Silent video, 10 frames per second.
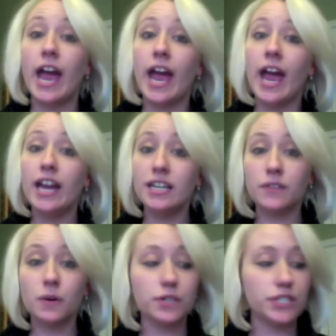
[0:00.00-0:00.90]
And of
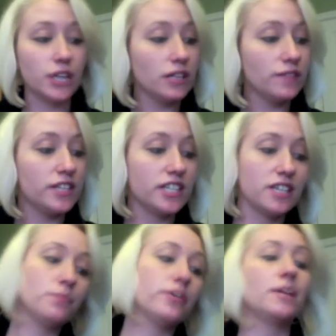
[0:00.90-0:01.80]
course, all of this
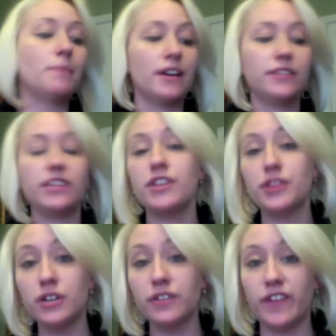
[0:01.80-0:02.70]
can bring about the
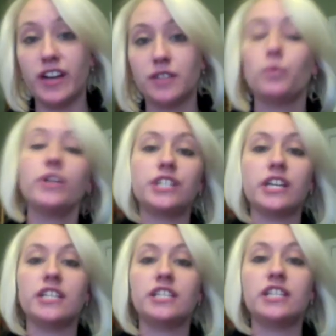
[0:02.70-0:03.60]
third effect, which
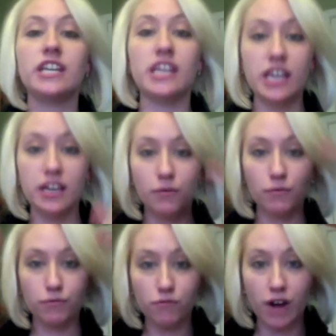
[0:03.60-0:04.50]
is the
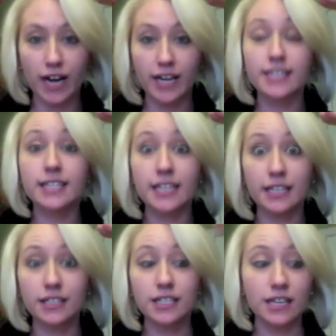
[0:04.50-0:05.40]
rise in
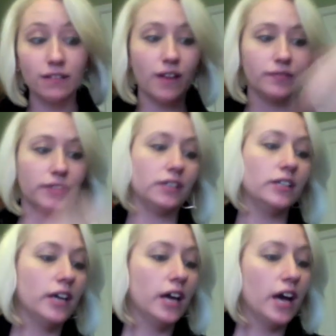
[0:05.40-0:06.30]
the sea level.
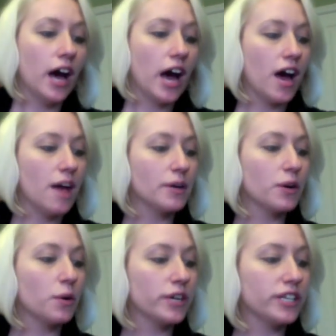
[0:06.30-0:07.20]

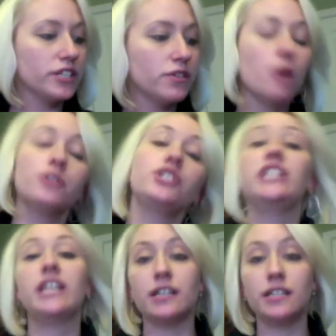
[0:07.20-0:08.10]
According to
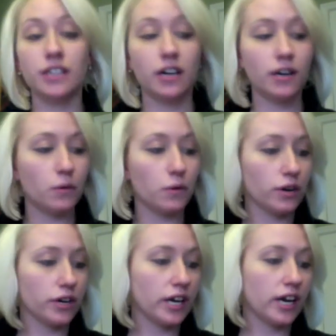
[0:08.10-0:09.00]

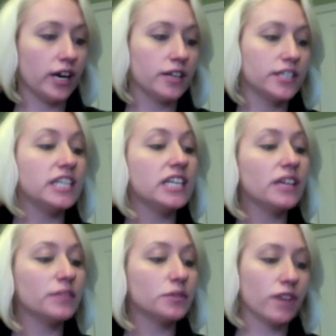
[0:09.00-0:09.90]
Oceana.org, sea
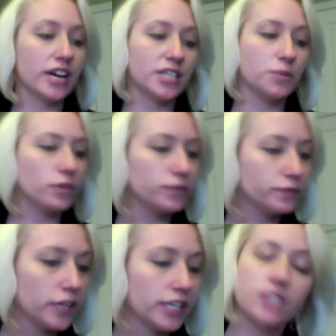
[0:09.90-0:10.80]
level rise will
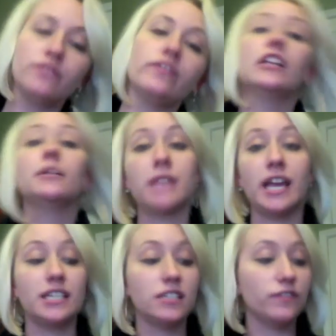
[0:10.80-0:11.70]
flood developed
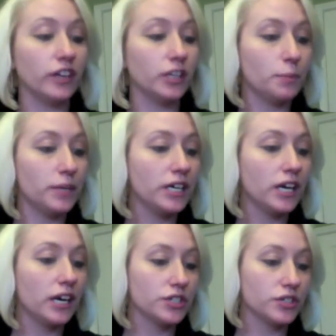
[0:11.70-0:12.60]
and developing
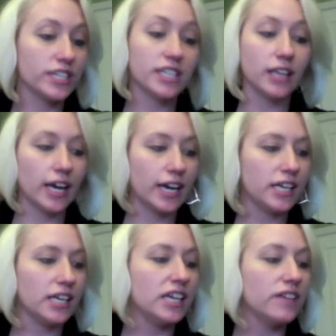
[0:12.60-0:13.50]
countries
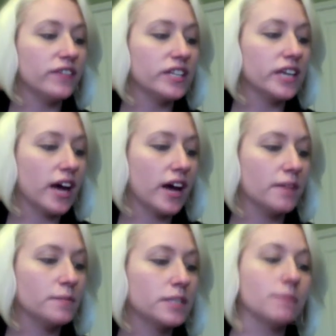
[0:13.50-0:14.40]
alike. Even
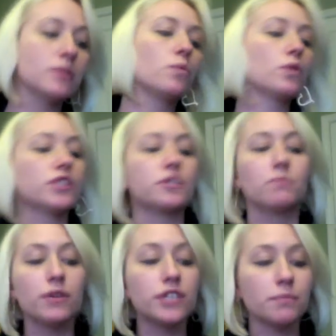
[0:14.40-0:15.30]
some of the world's
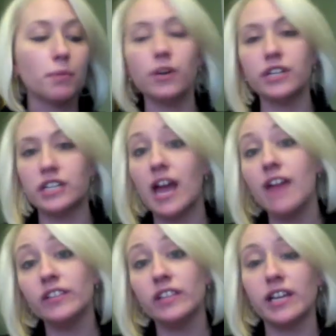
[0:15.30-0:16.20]
most important and
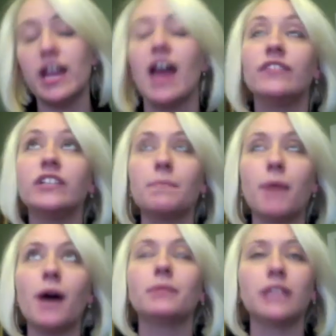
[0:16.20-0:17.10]
heavily
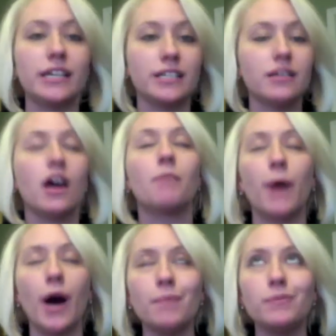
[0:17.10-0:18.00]
populated
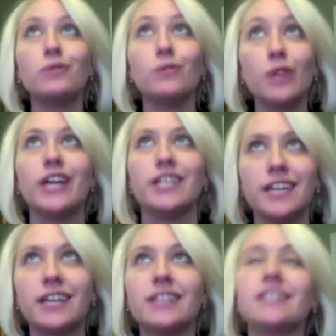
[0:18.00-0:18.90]

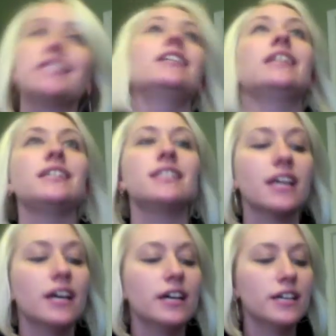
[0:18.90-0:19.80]
cities,
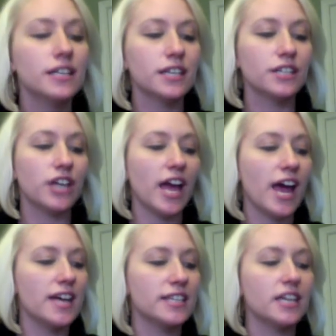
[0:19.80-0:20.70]
such
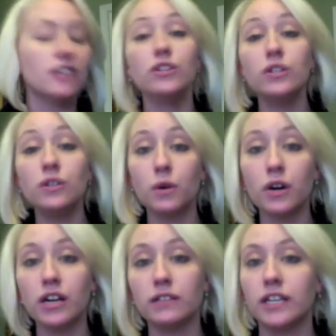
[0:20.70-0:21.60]
as New
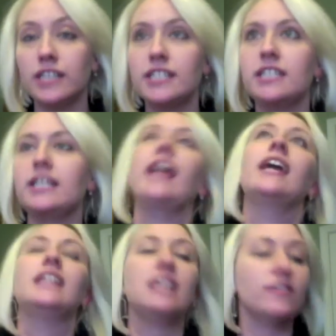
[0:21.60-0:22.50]
York, London,
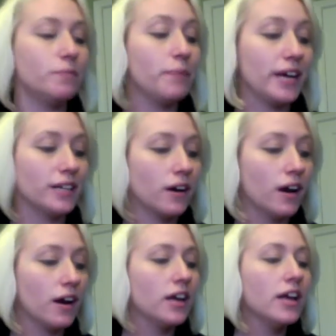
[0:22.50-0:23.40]
and even
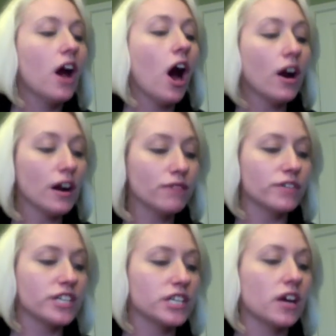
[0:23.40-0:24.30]
Bangkok, are at
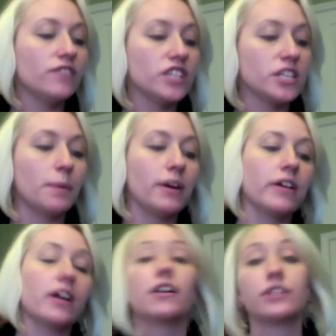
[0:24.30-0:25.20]
risk of
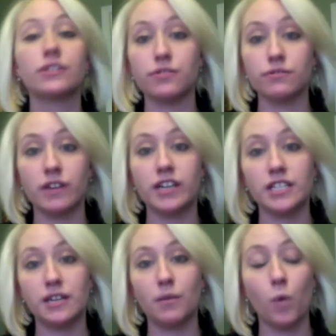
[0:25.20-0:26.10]
disappearing under the
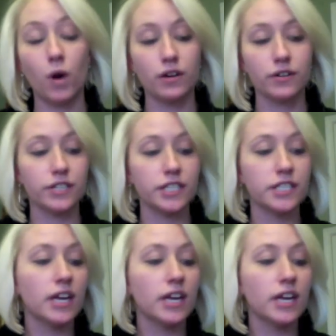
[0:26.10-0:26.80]
rising waters.